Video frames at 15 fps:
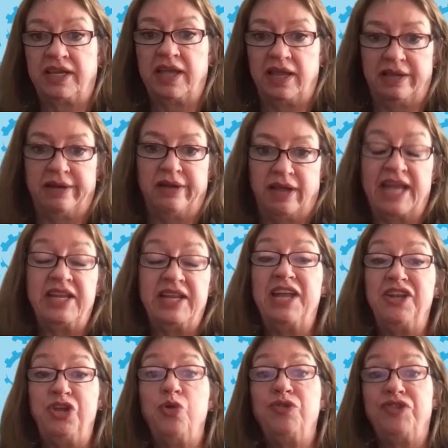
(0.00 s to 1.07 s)

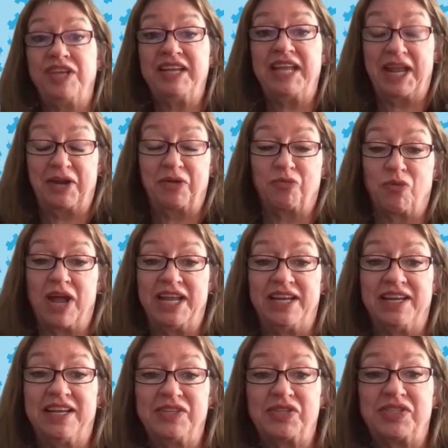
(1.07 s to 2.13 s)
And you did get it right.
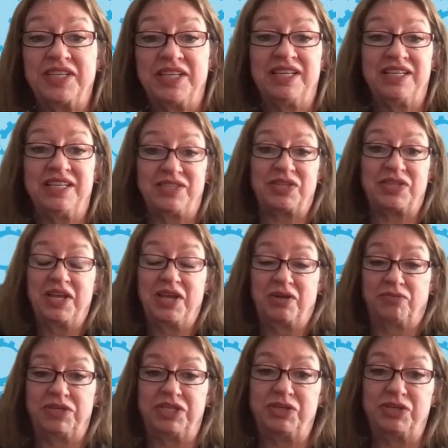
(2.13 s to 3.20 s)
It is
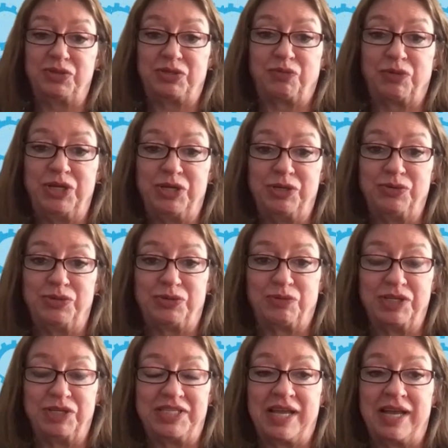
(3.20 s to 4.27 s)
reduce, reuse,
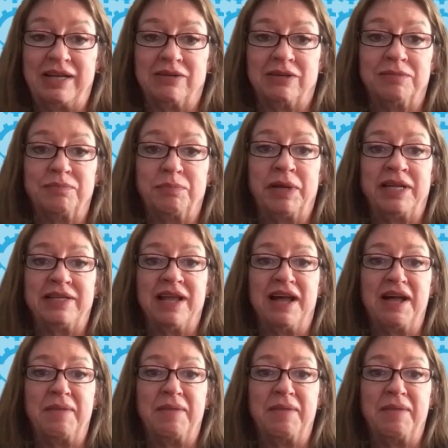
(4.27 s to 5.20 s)
recycle, but